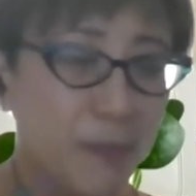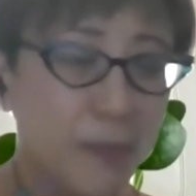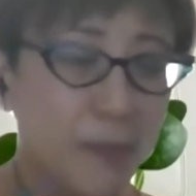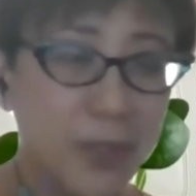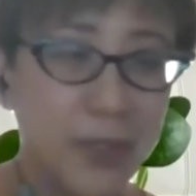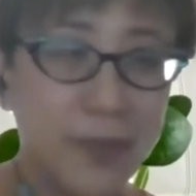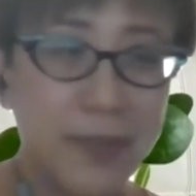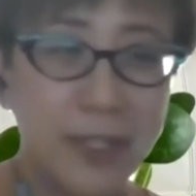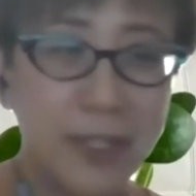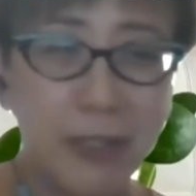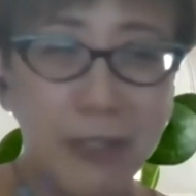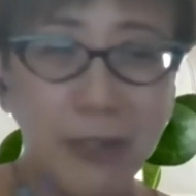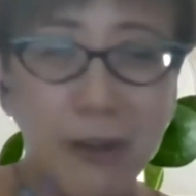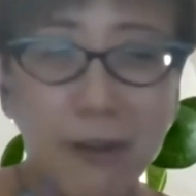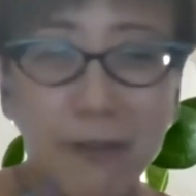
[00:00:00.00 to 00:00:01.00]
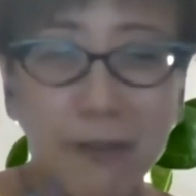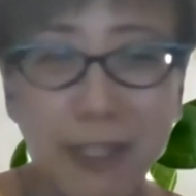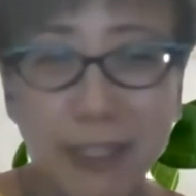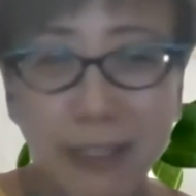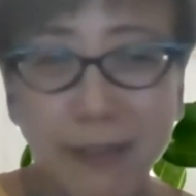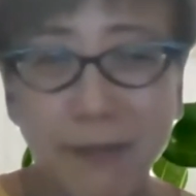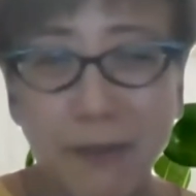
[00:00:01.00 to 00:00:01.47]
chief digital
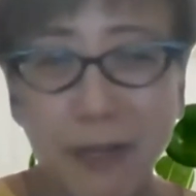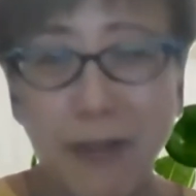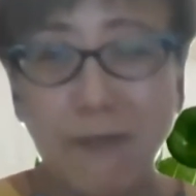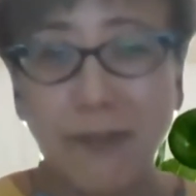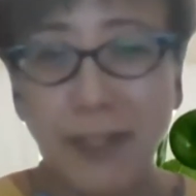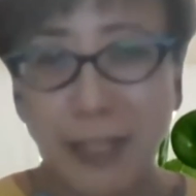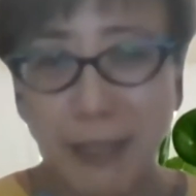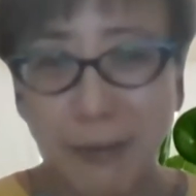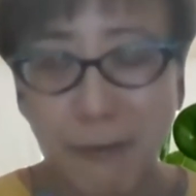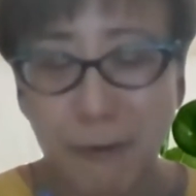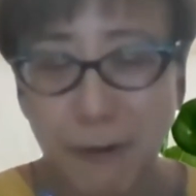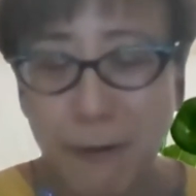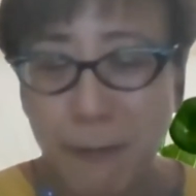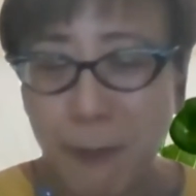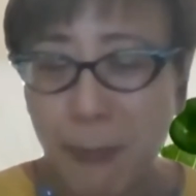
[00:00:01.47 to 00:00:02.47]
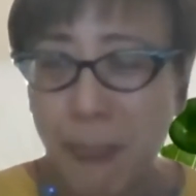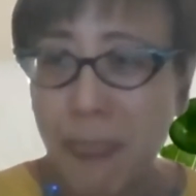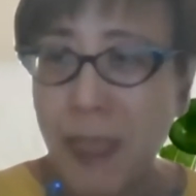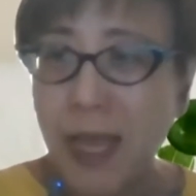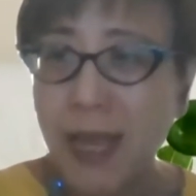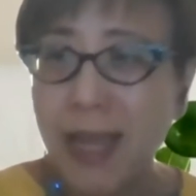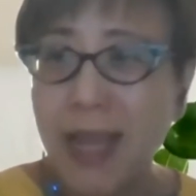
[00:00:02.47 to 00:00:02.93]
officer for ComfortDelGro,
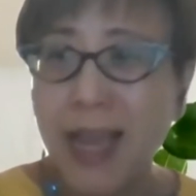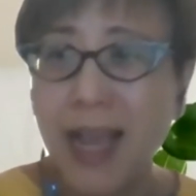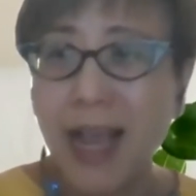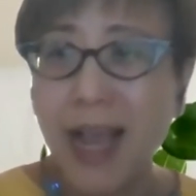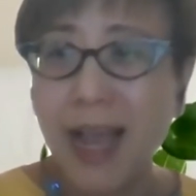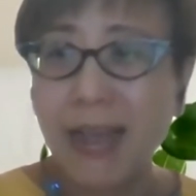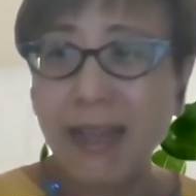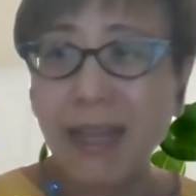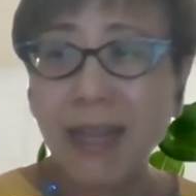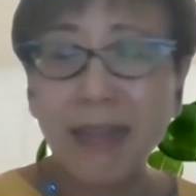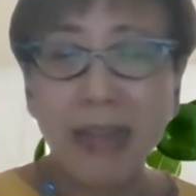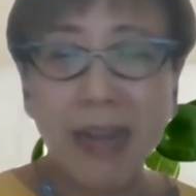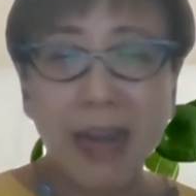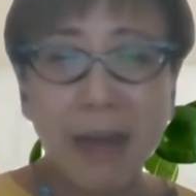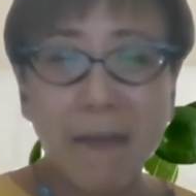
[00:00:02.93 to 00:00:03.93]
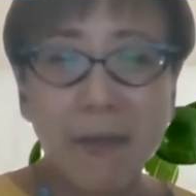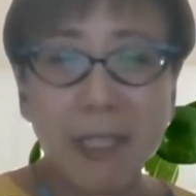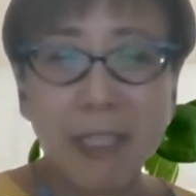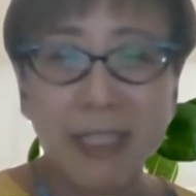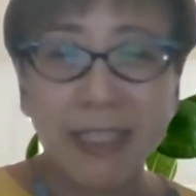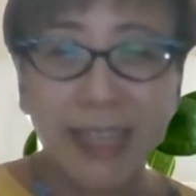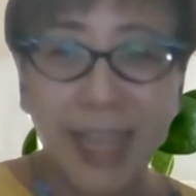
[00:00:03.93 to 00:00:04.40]
I think that I'm
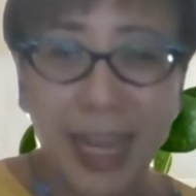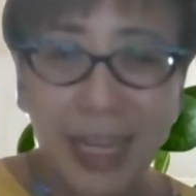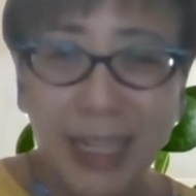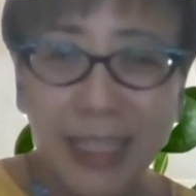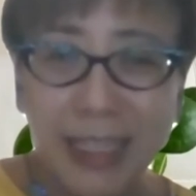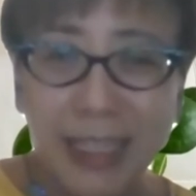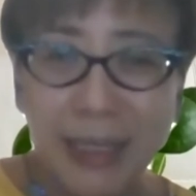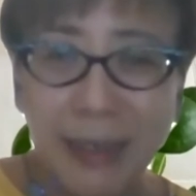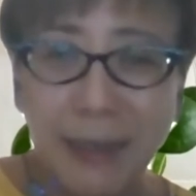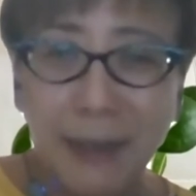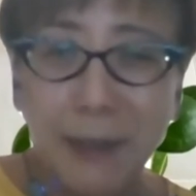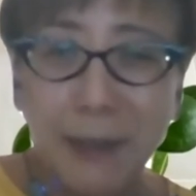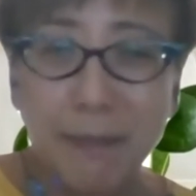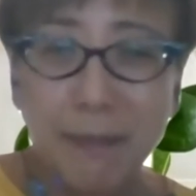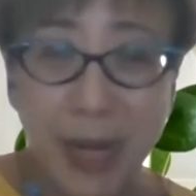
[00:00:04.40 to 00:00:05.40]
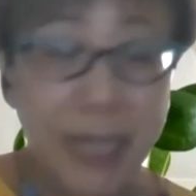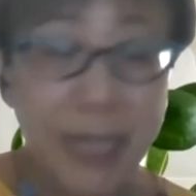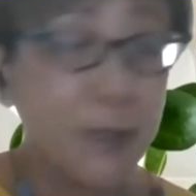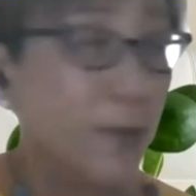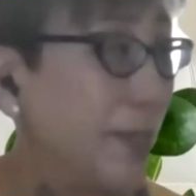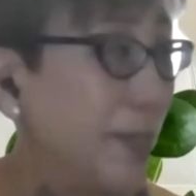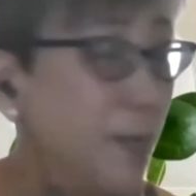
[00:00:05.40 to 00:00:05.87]
once again
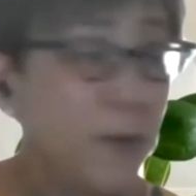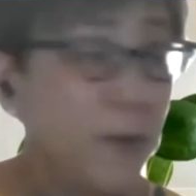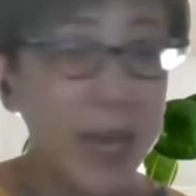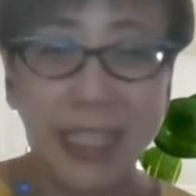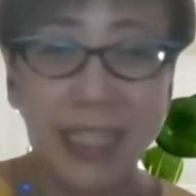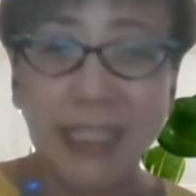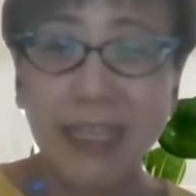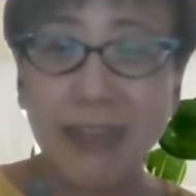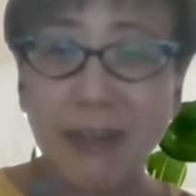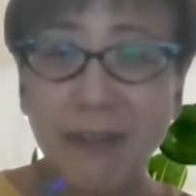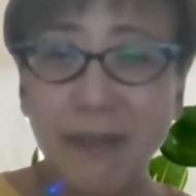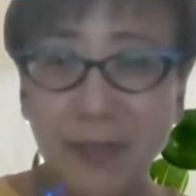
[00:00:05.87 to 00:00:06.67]
blessed with a new S-curve.